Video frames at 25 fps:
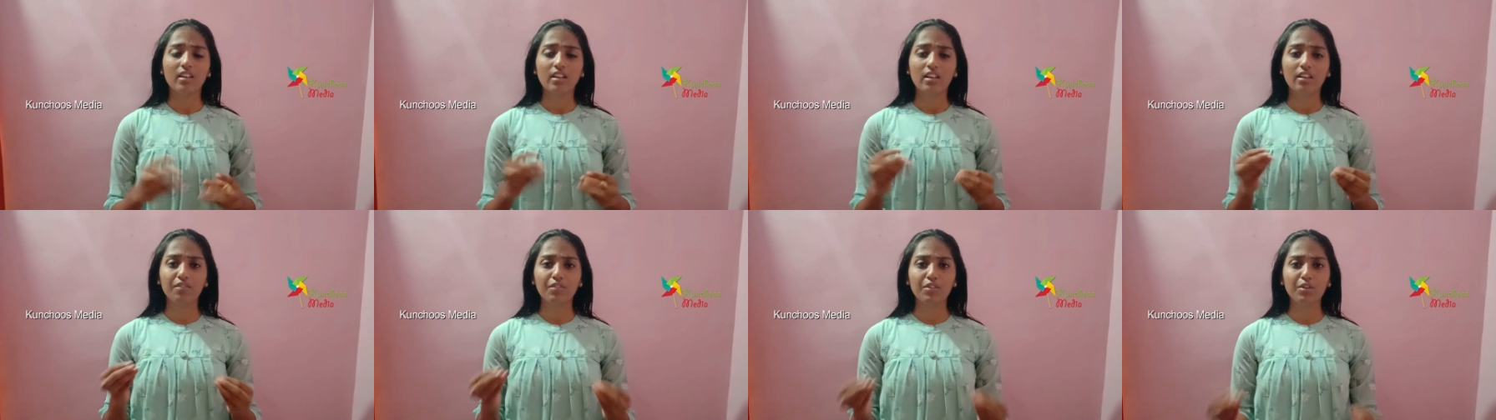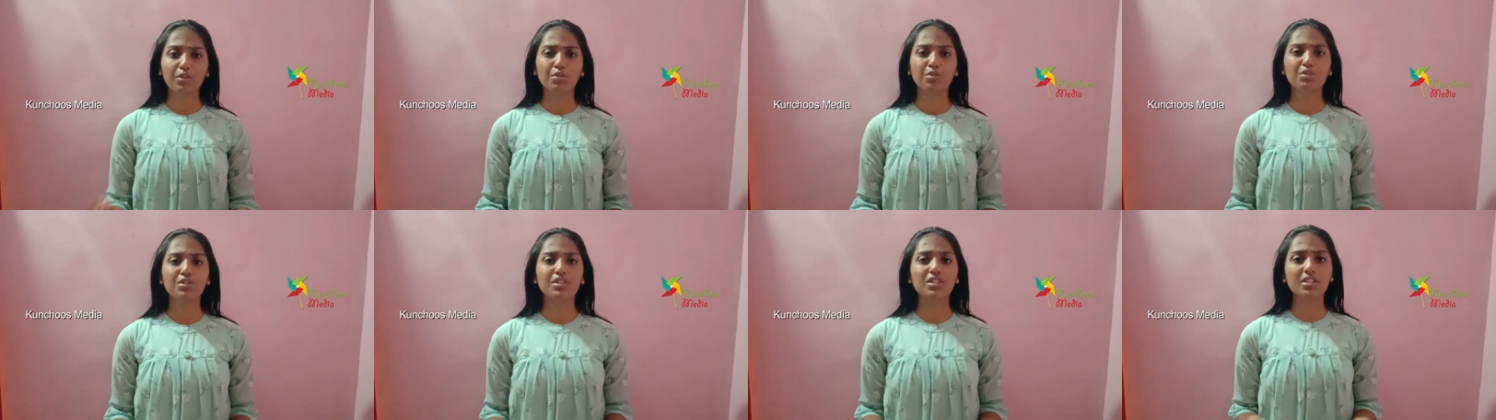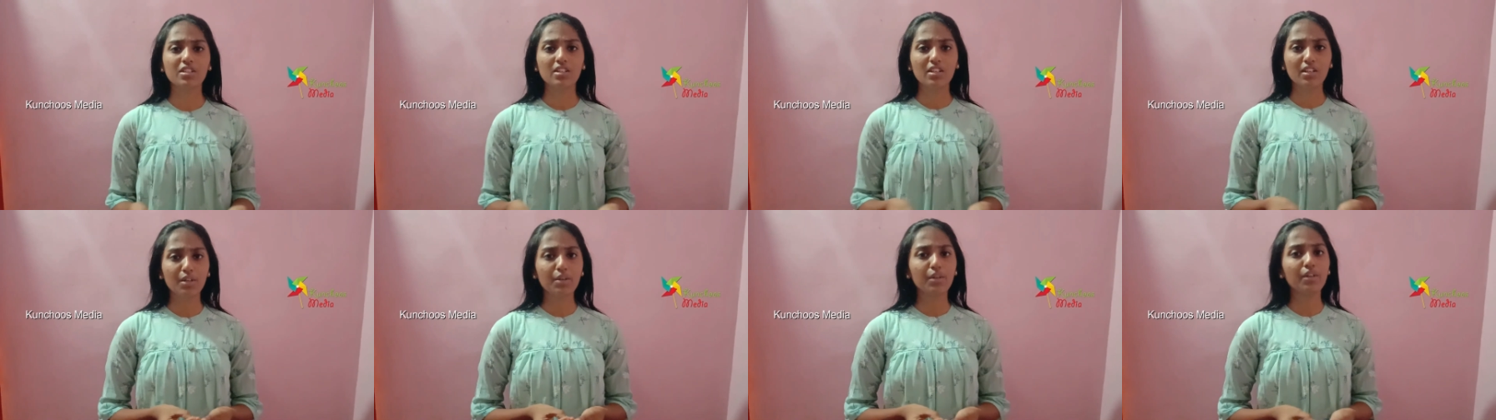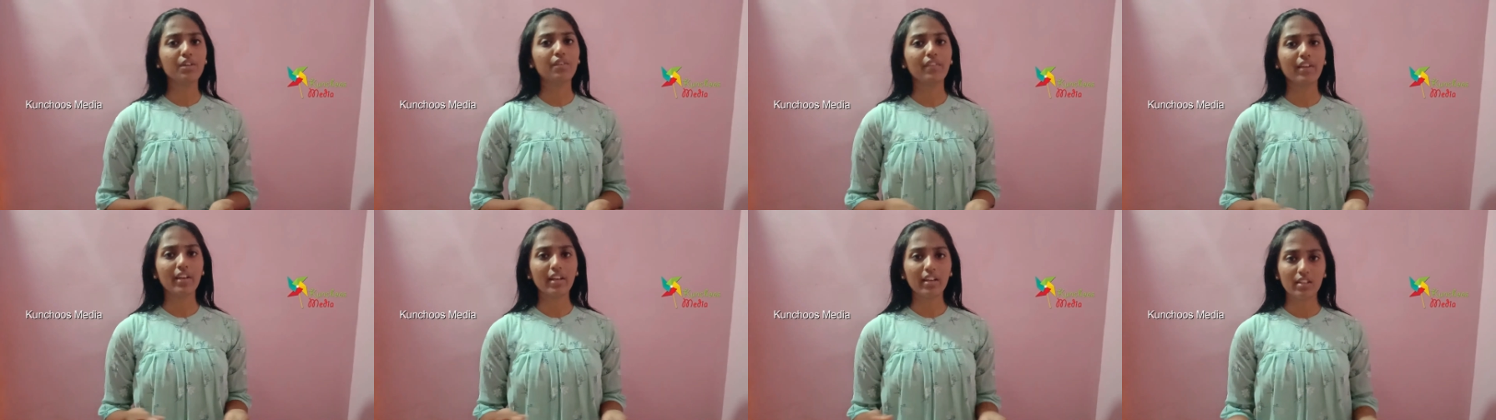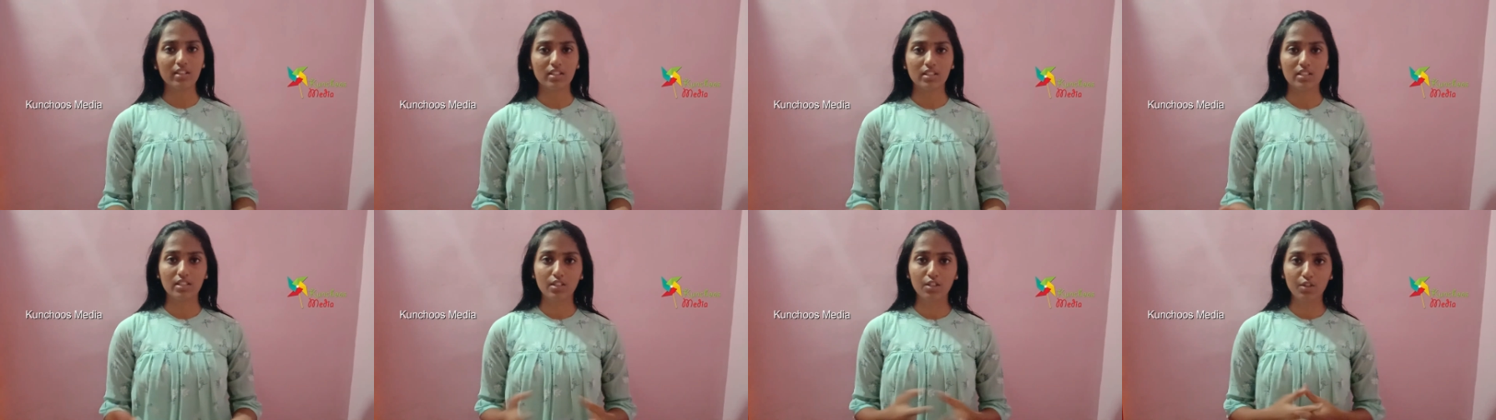If you use it in a good way,
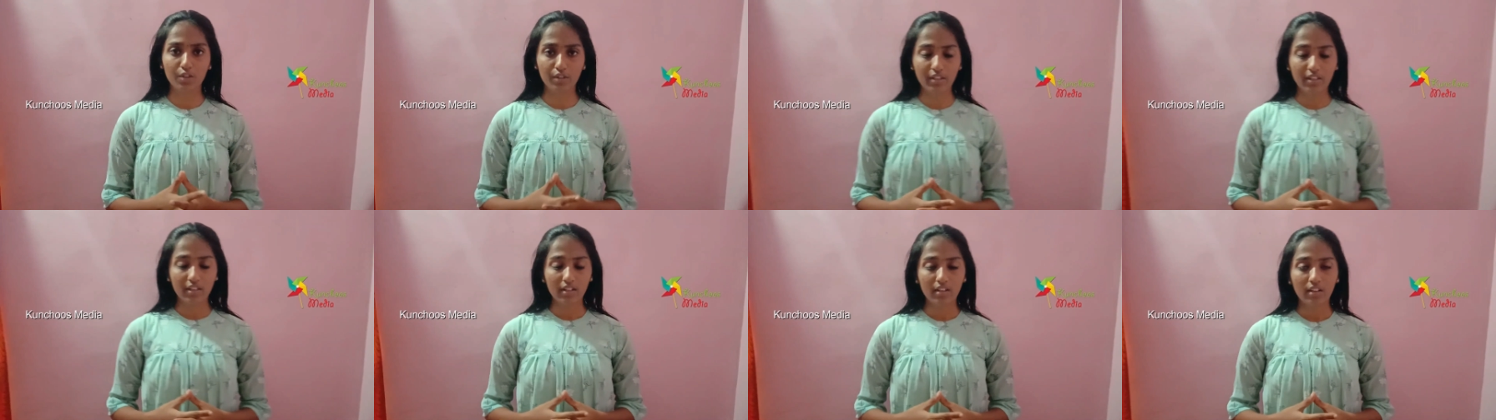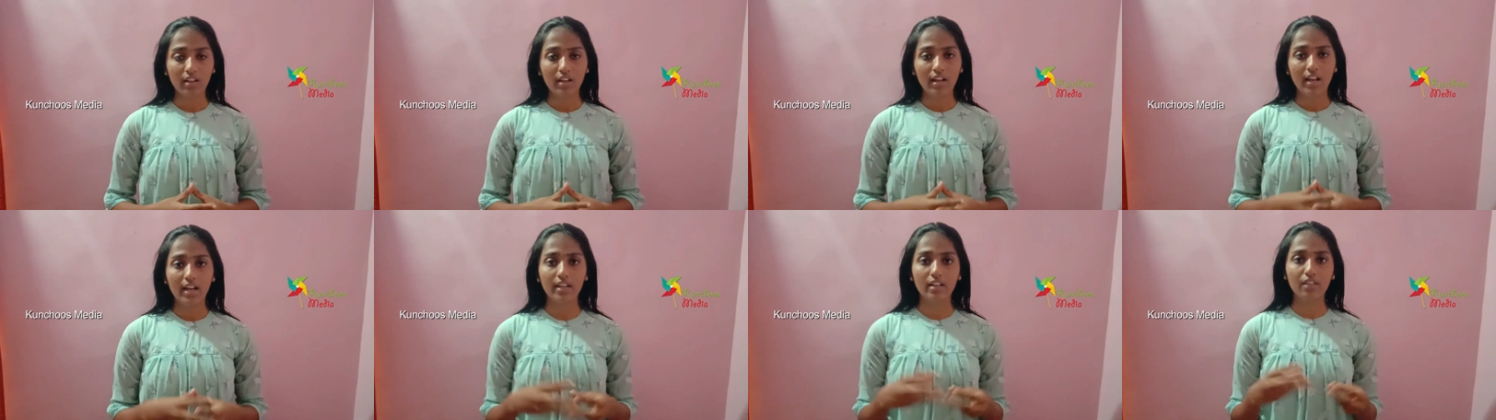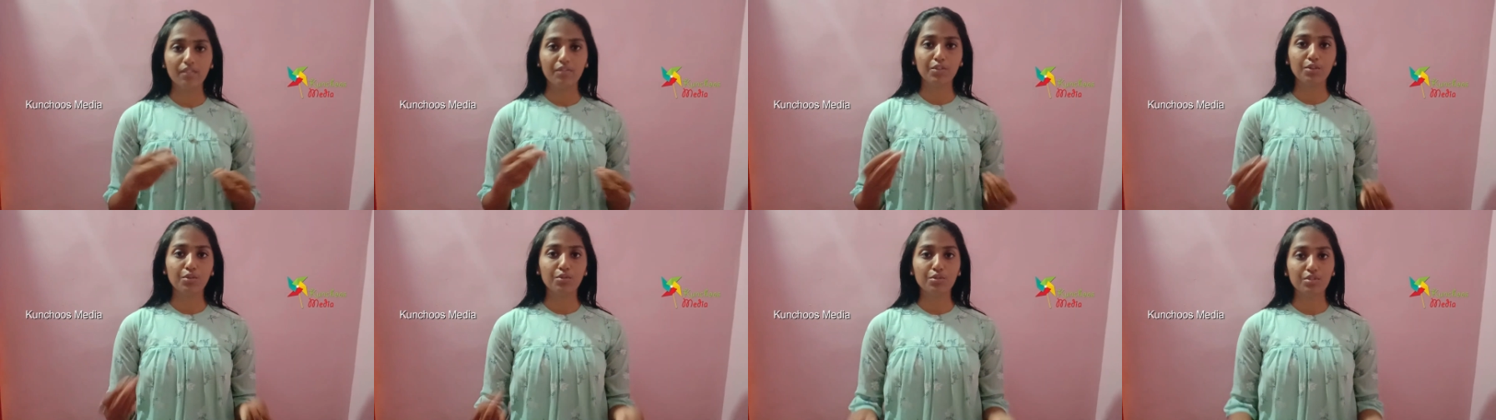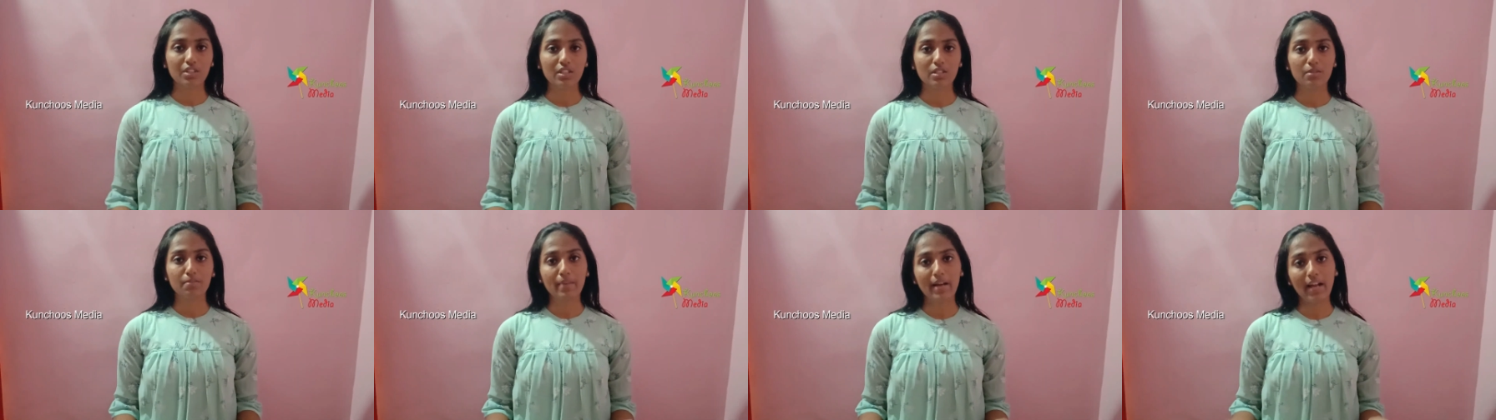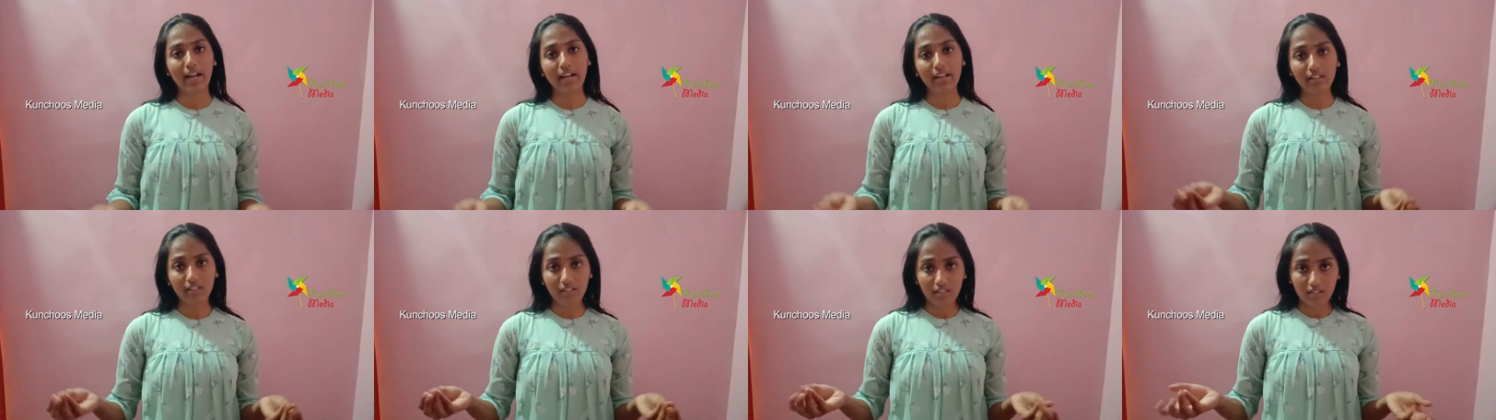it's good. And if you use it
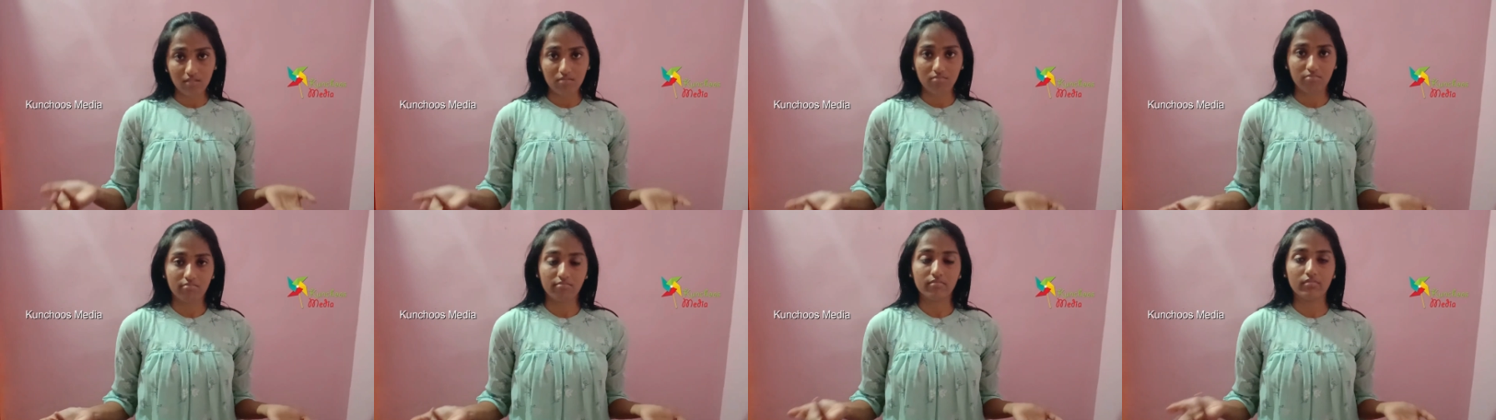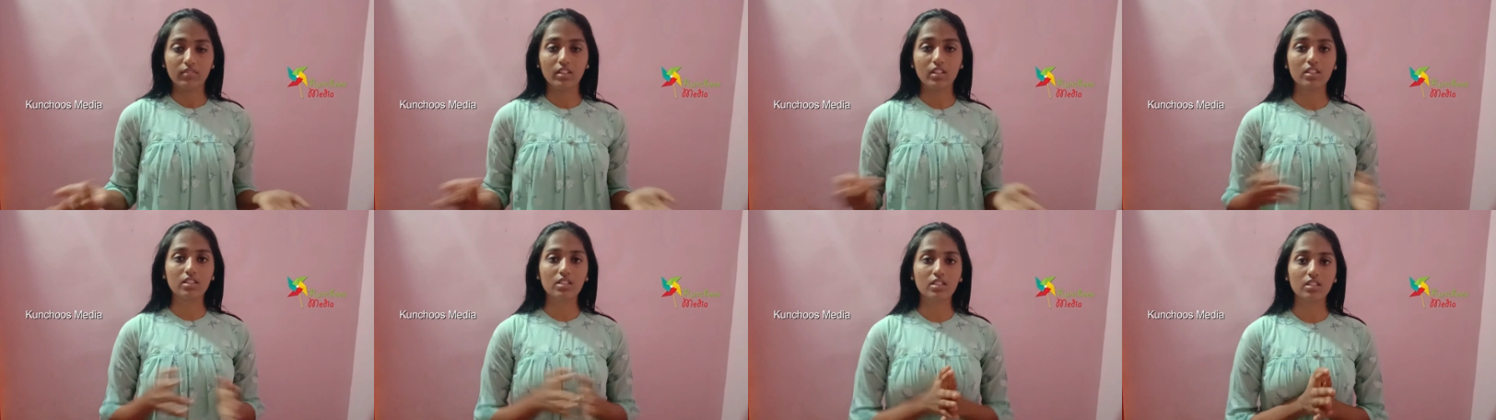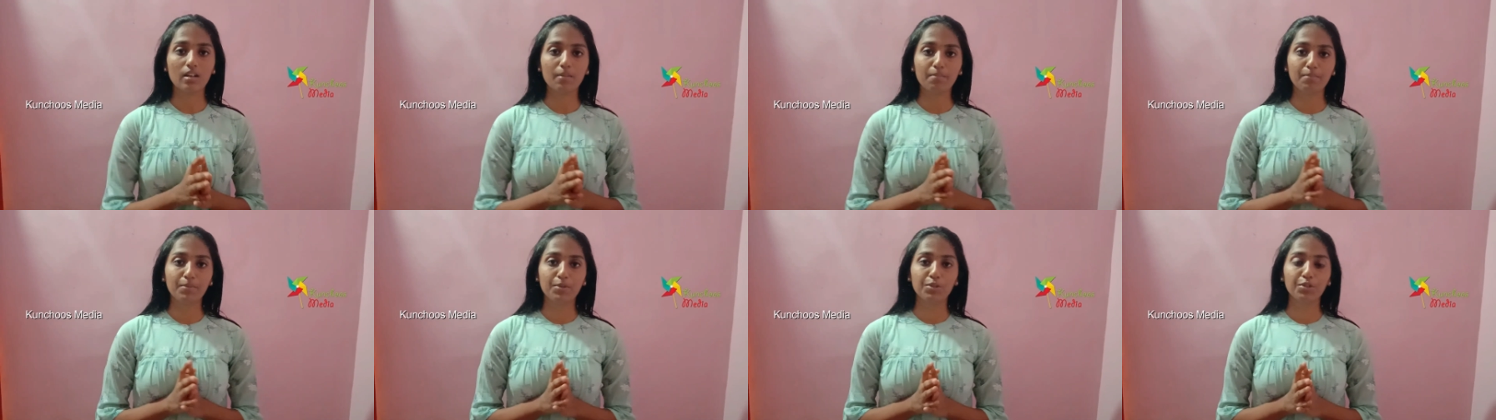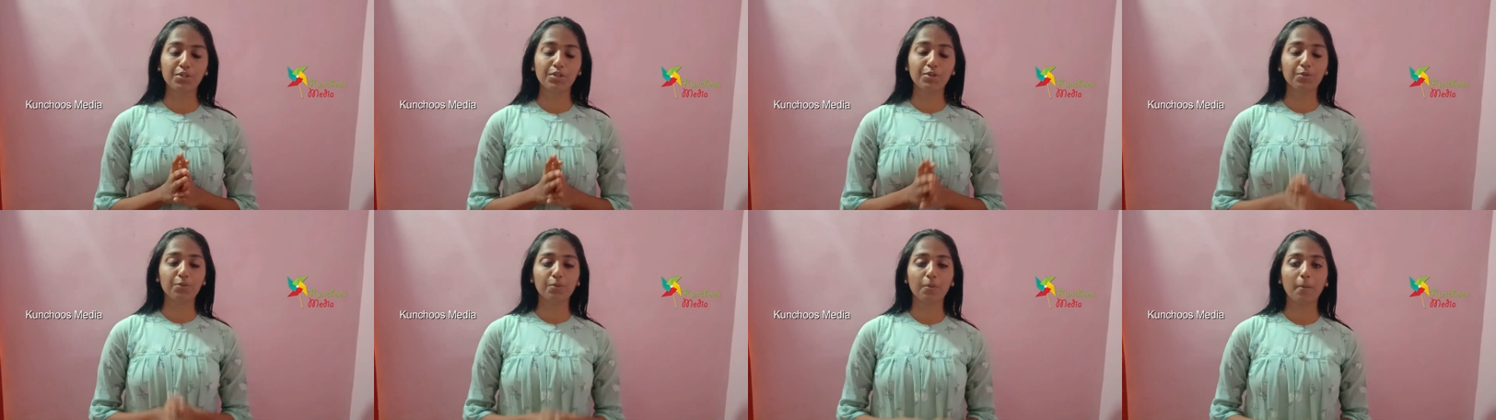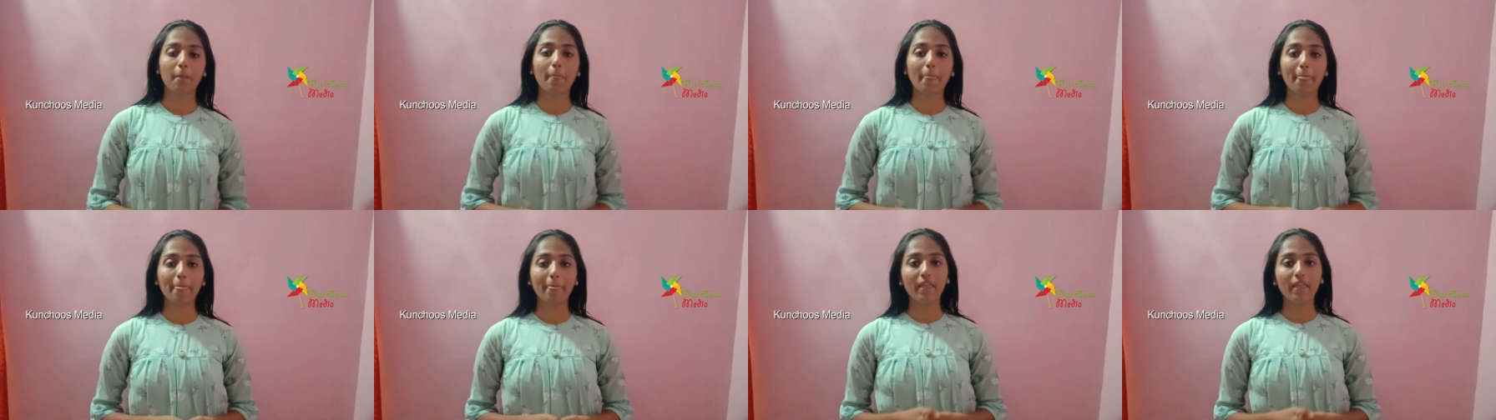bad, it's up to you.